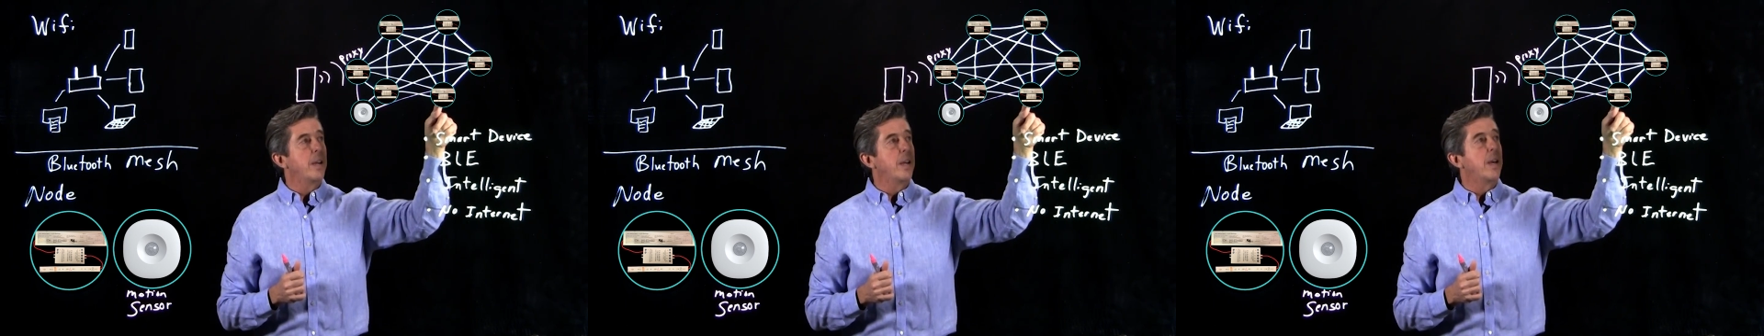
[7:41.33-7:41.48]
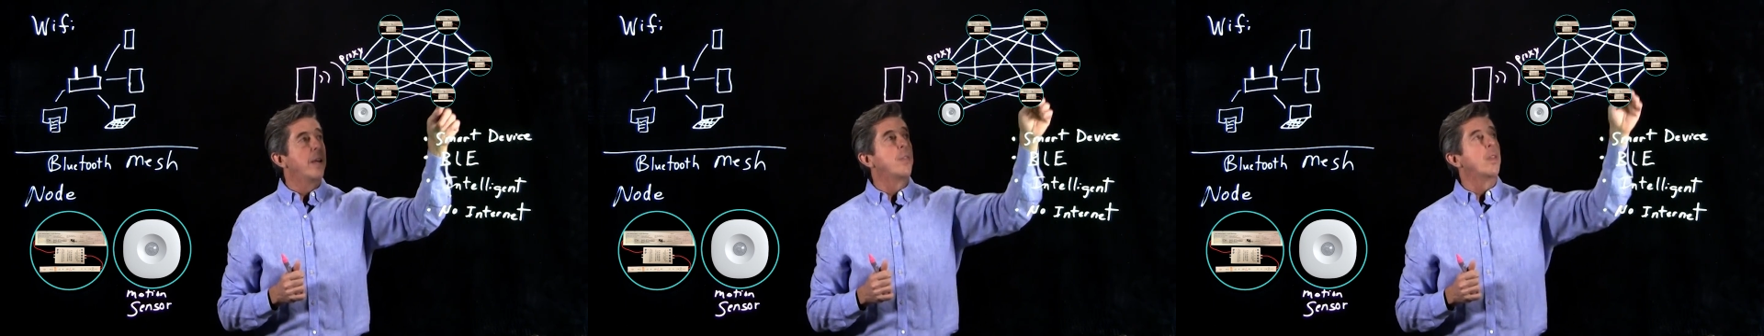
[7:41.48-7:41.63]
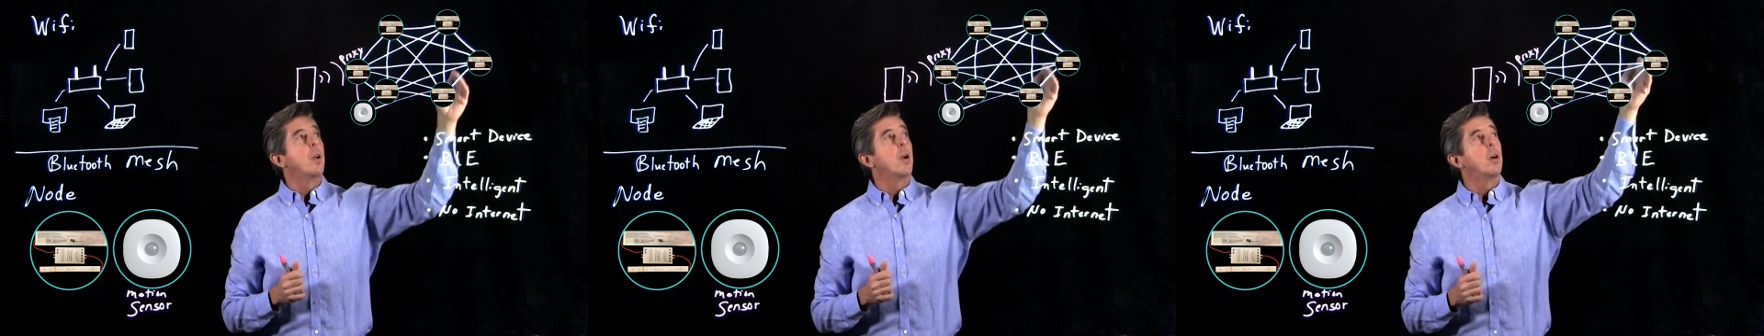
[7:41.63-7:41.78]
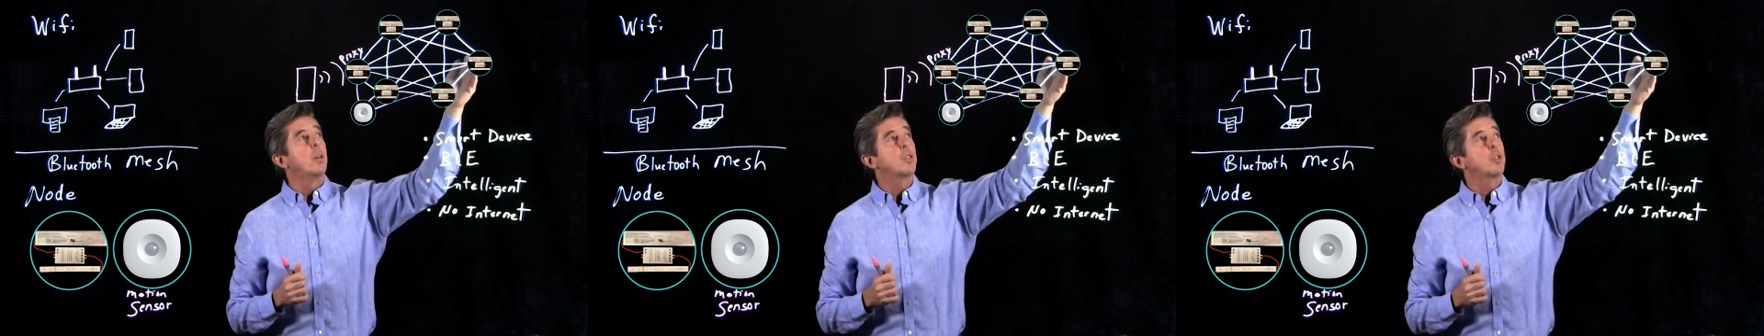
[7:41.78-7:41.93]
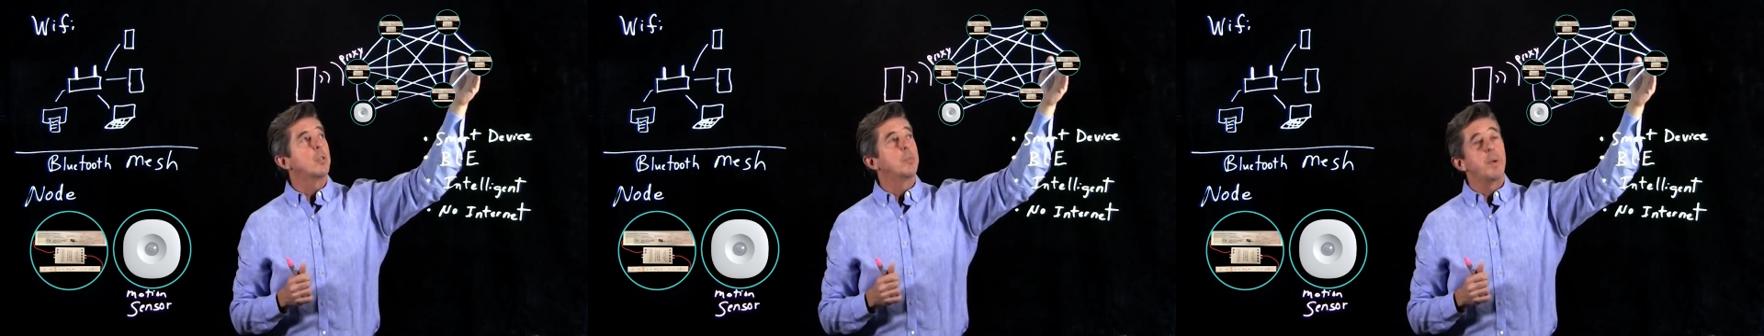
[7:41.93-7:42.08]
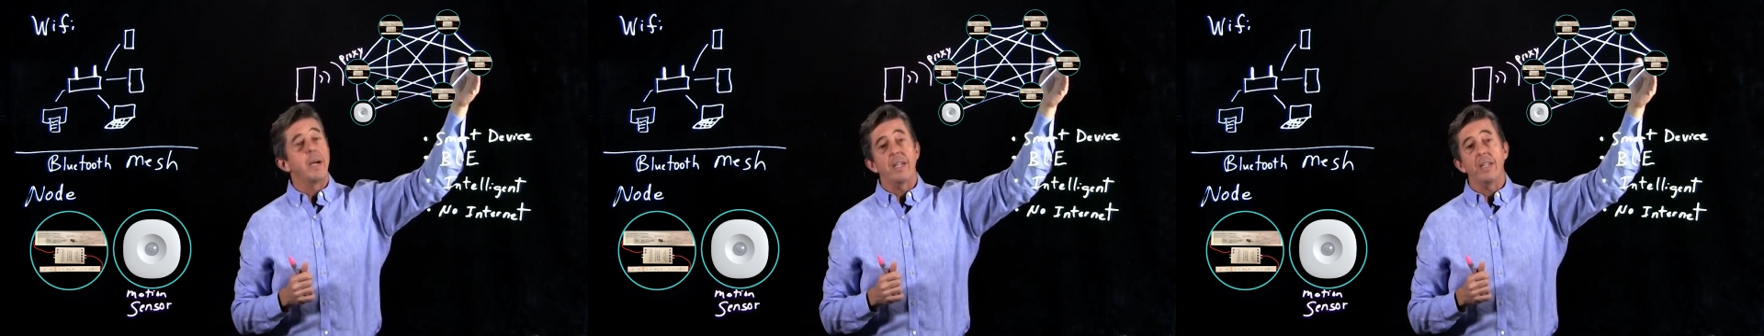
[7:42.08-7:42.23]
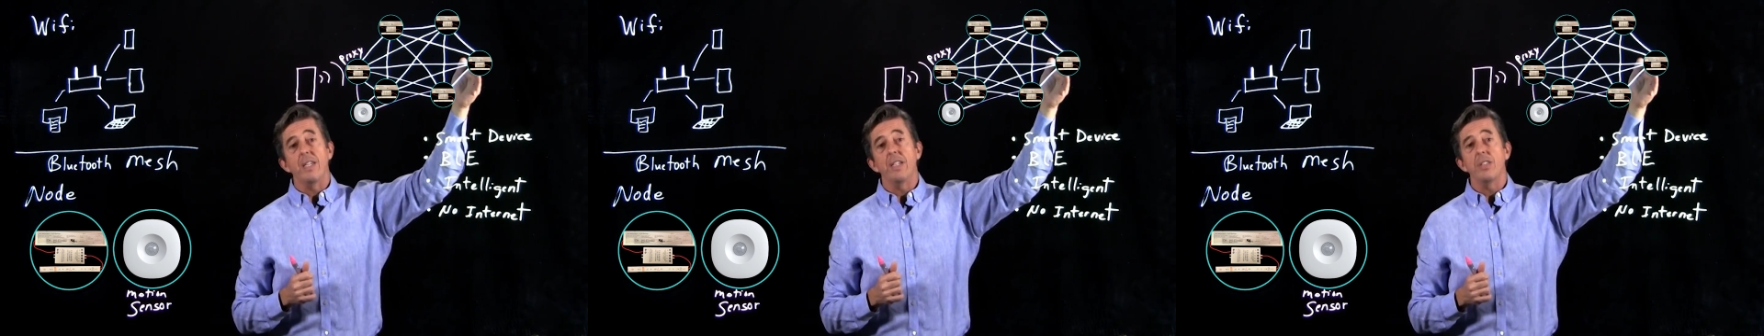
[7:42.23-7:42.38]
and then also
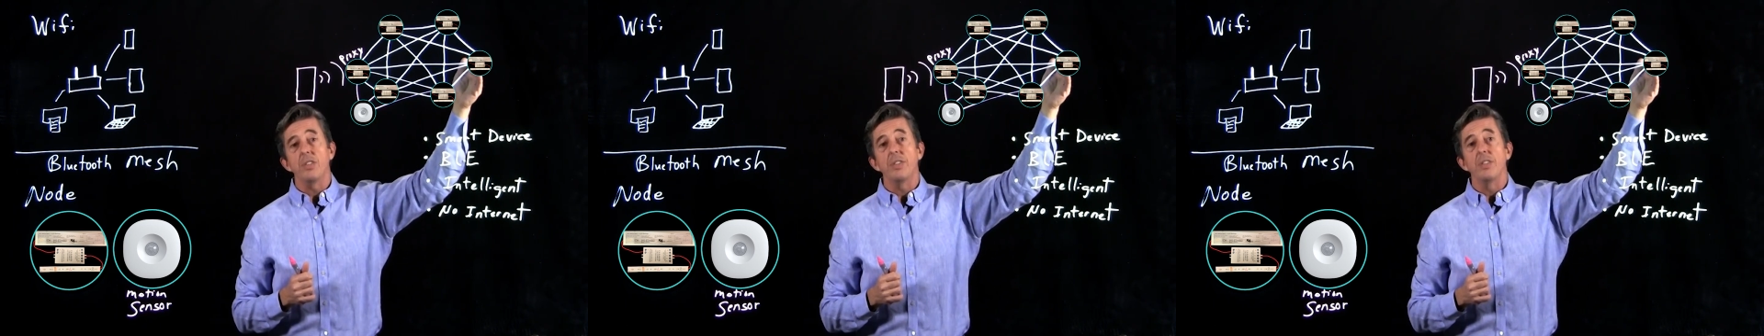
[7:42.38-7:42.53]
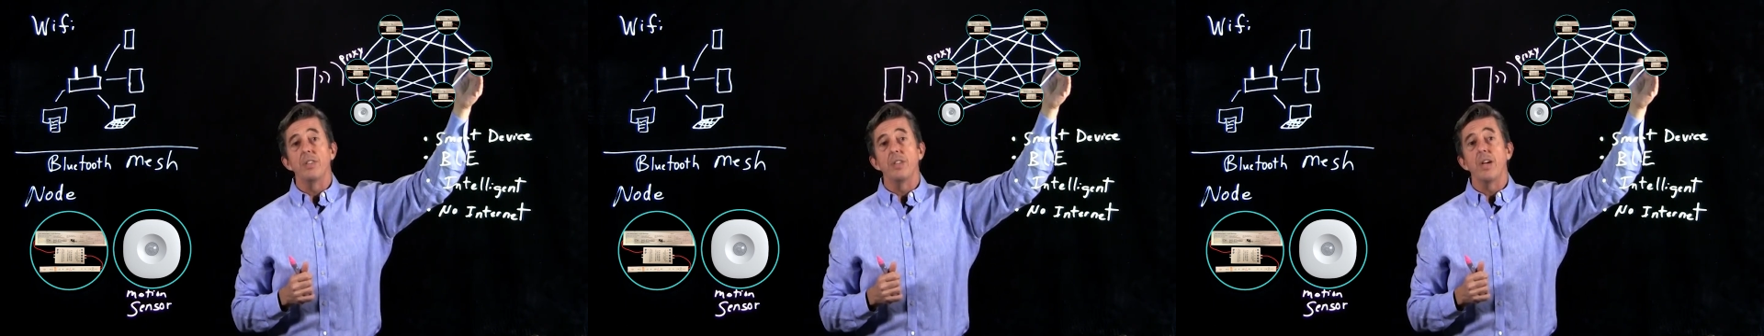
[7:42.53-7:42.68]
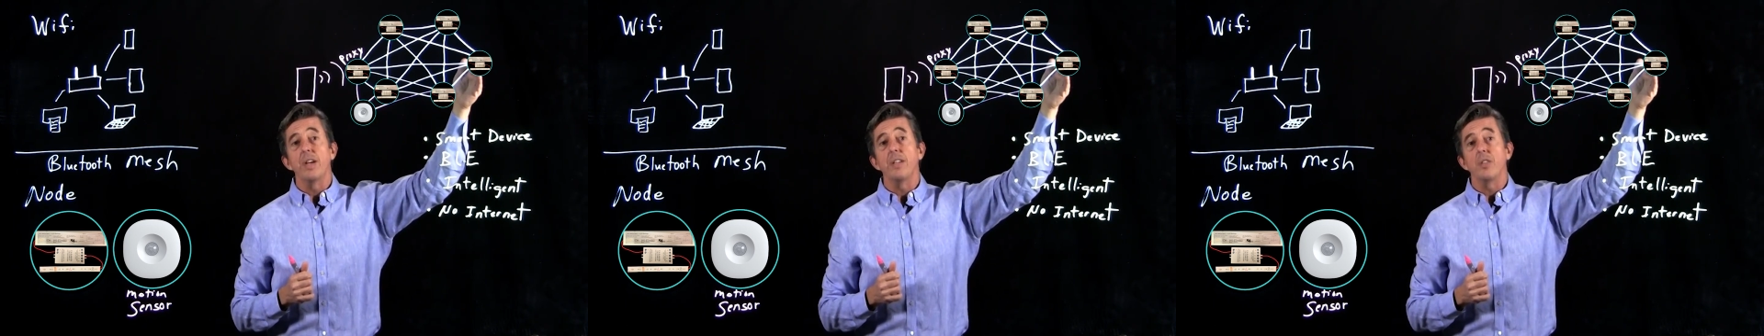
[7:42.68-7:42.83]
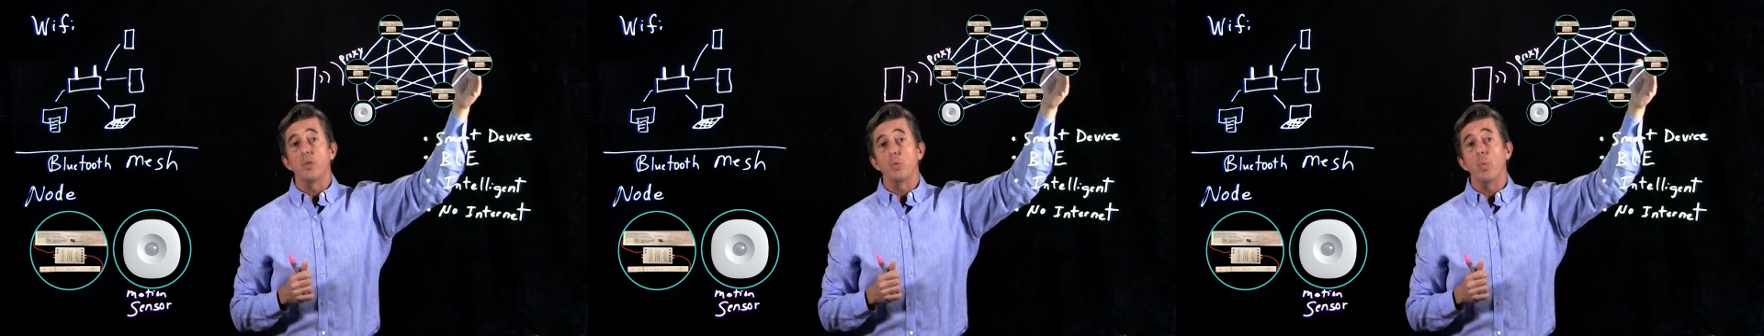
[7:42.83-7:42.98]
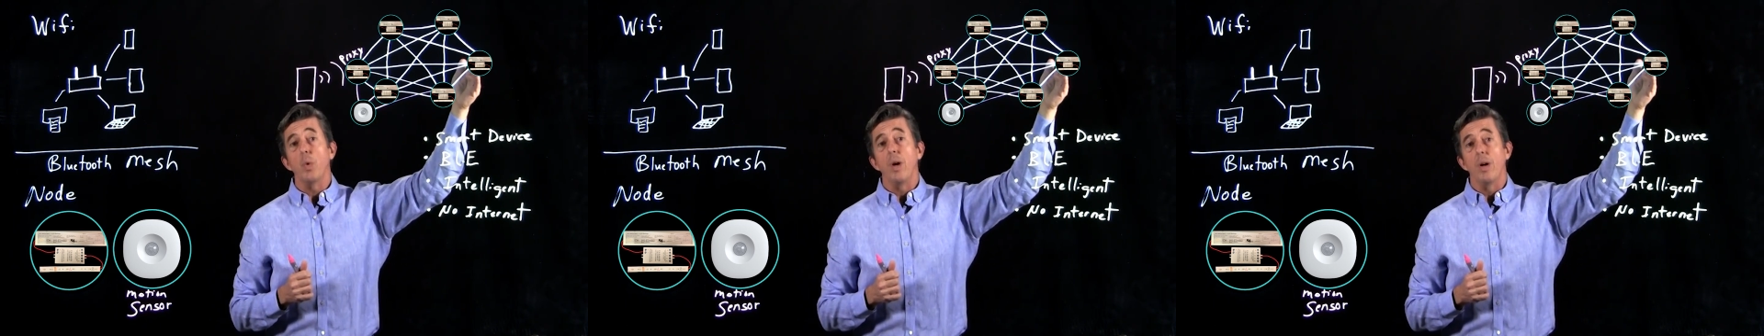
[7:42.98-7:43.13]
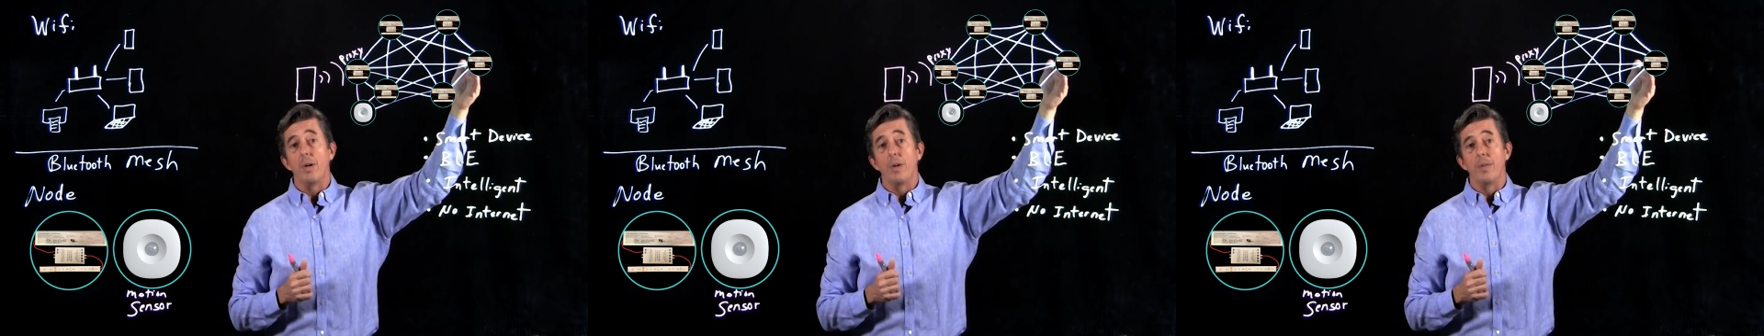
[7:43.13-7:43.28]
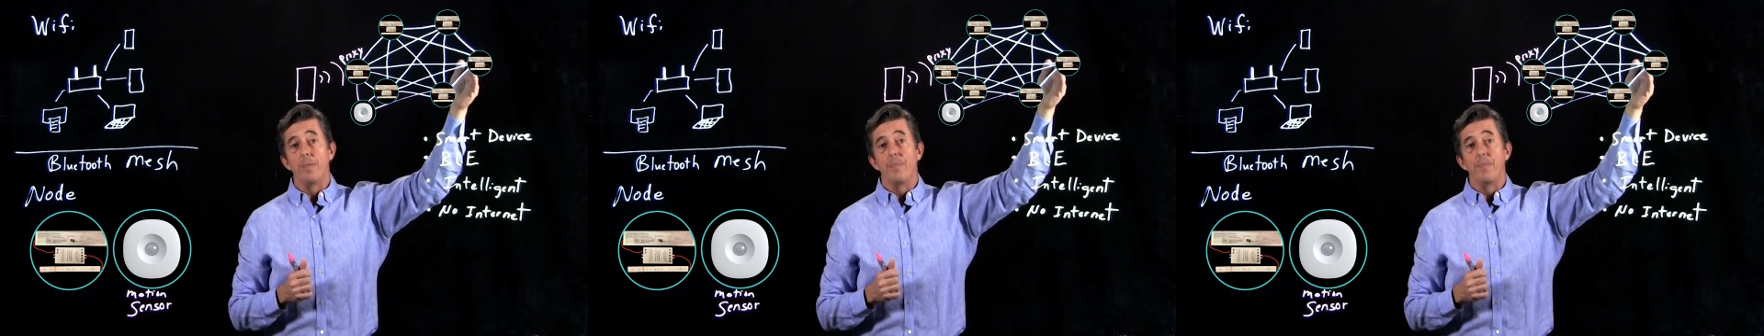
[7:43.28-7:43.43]
my kitchen light as
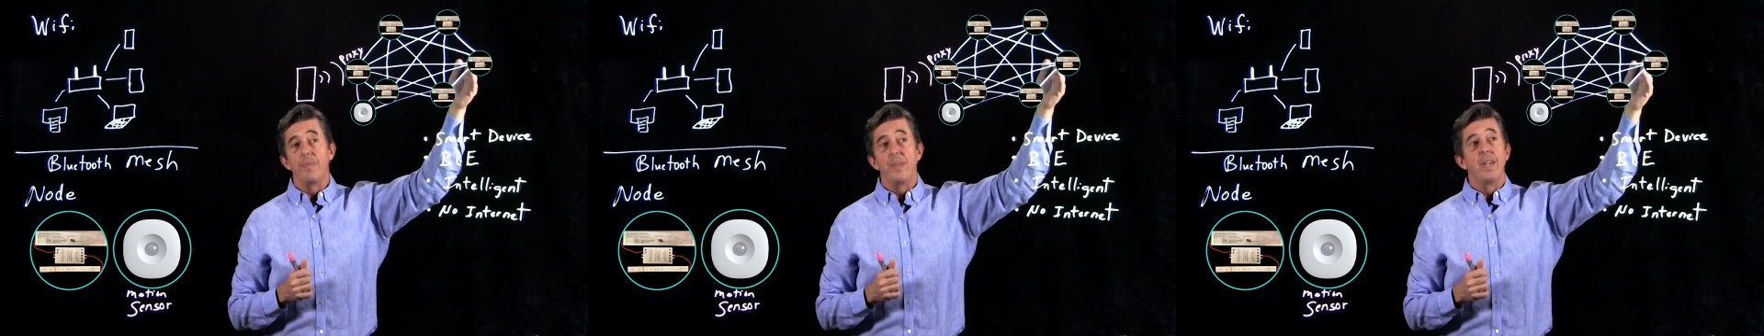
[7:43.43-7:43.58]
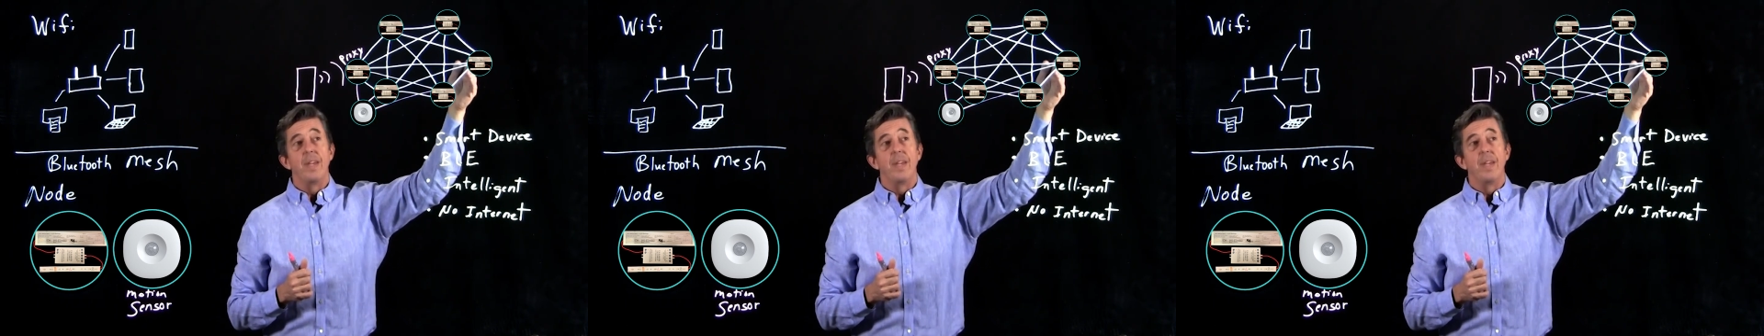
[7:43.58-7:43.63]
well.